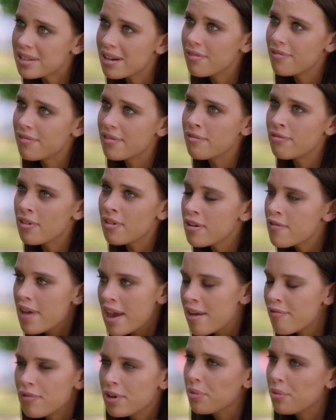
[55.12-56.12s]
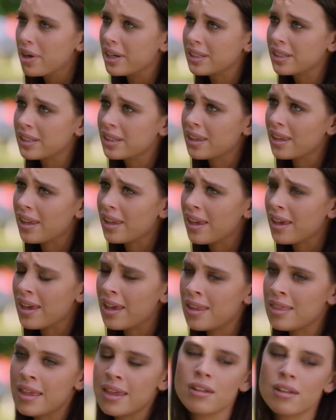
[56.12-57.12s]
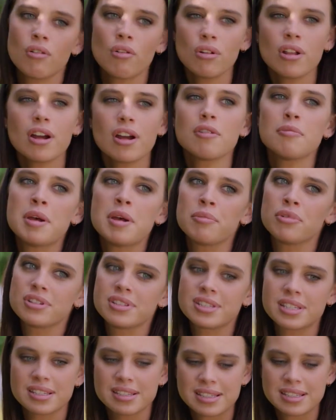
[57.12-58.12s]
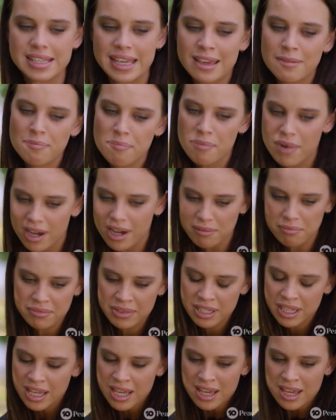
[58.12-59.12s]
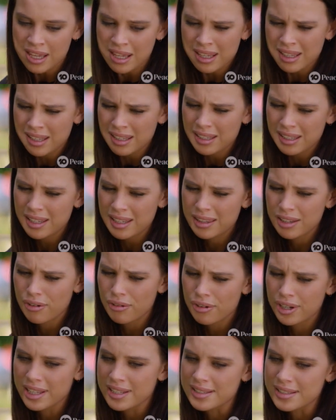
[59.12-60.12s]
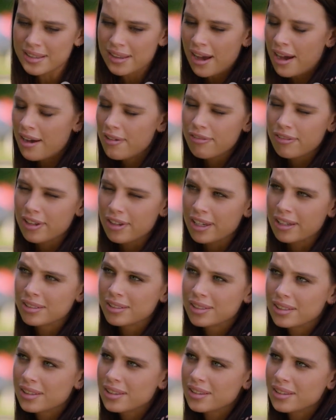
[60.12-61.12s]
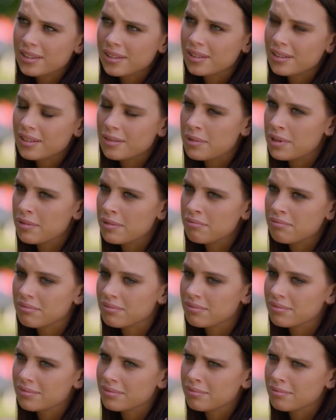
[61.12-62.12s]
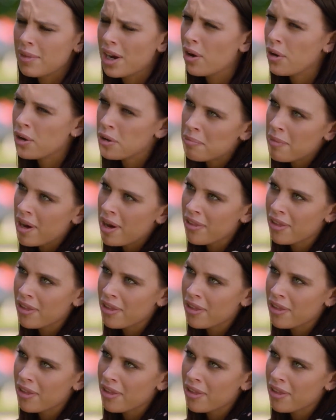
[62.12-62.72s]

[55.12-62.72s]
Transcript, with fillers: myself in front of everyone. And then all I remember is seeing Mum in the audience laughing. I mean, my own